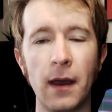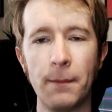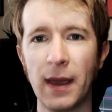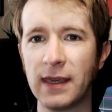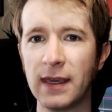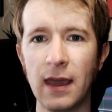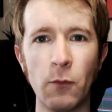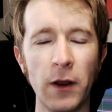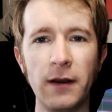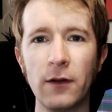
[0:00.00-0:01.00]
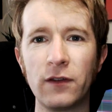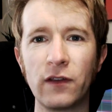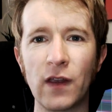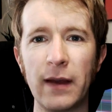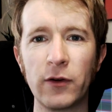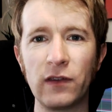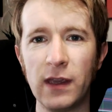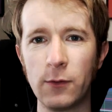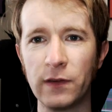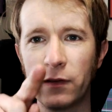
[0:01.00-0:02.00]
making it one note at a time on a
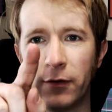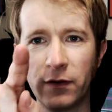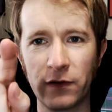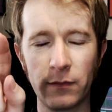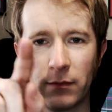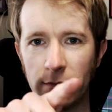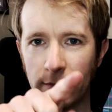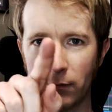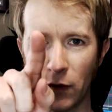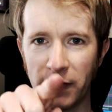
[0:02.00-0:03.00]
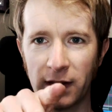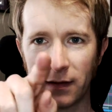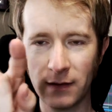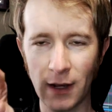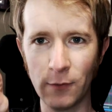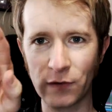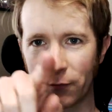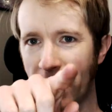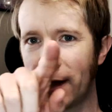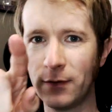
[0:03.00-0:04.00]
sequencer and just moving notes
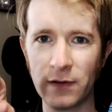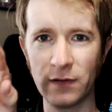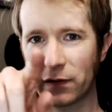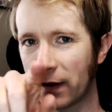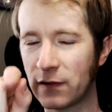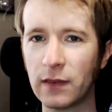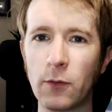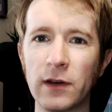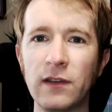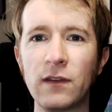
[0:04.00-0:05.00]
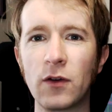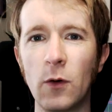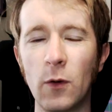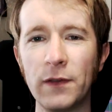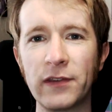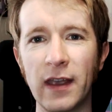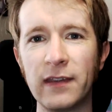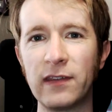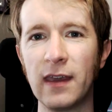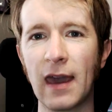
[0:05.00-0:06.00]
around and changing the qualities of chords and
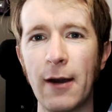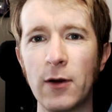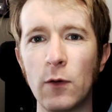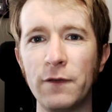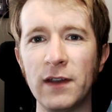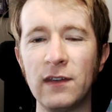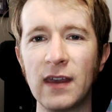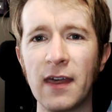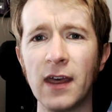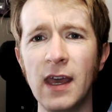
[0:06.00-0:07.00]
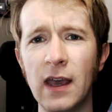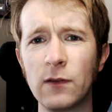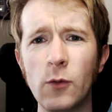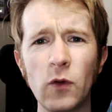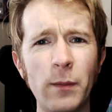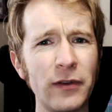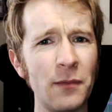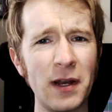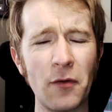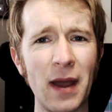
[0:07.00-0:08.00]
seeing how it all fitted together. So it was almost
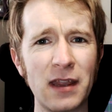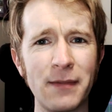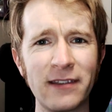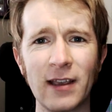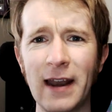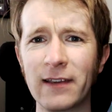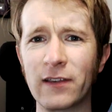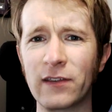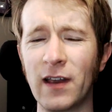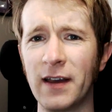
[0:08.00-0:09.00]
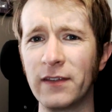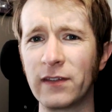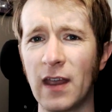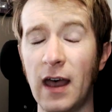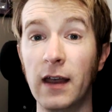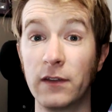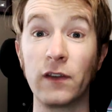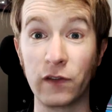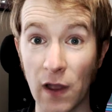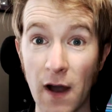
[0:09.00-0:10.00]
a bit of a mathematical exercise to
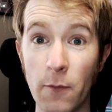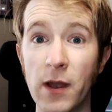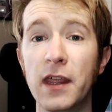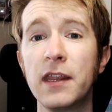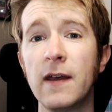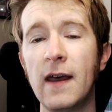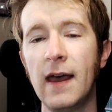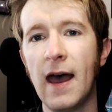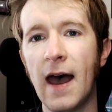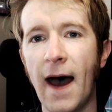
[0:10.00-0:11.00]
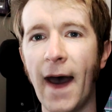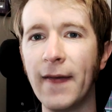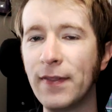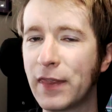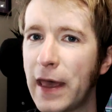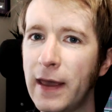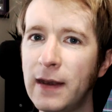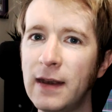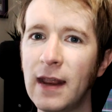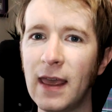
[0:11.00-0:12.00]
start with. And
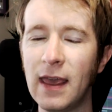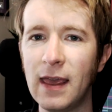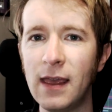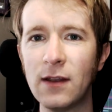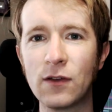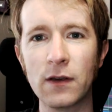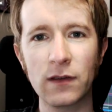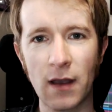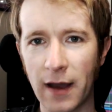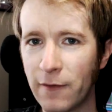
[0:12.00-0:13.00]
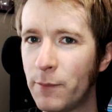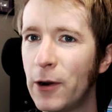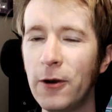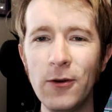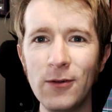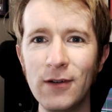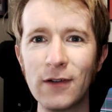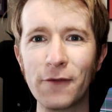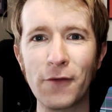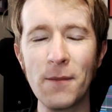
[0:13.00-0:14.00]
then it just kind of
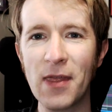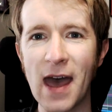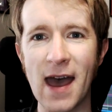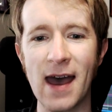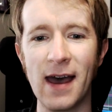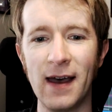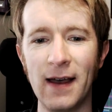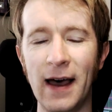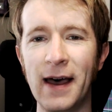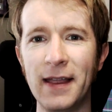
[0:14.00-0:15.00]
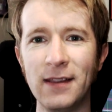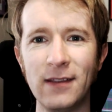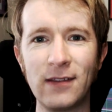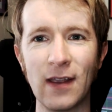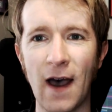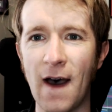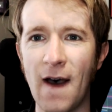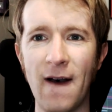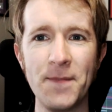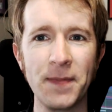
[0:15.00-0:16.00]
ballooned from there. And
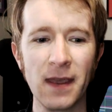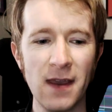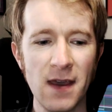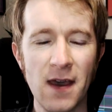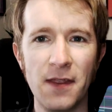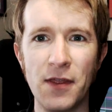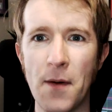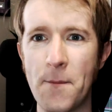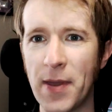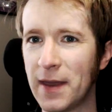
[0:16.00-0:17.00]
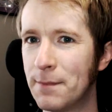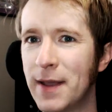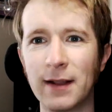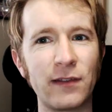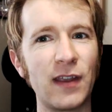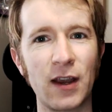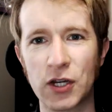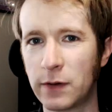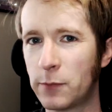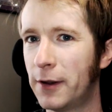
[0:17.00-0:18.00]
the big middle
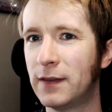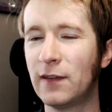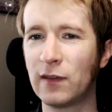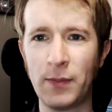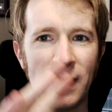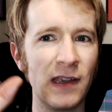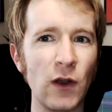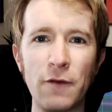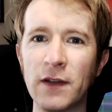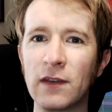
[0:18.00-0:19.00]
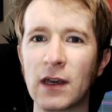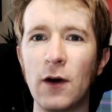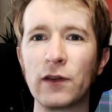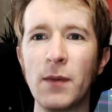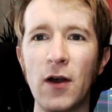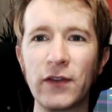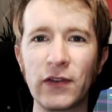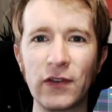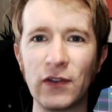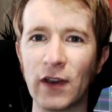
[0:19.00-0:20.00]
section where it disappears off into the
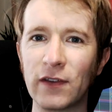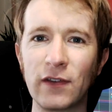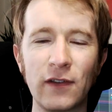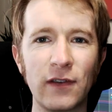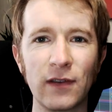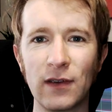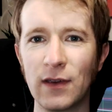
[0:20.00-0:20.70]
cosmos just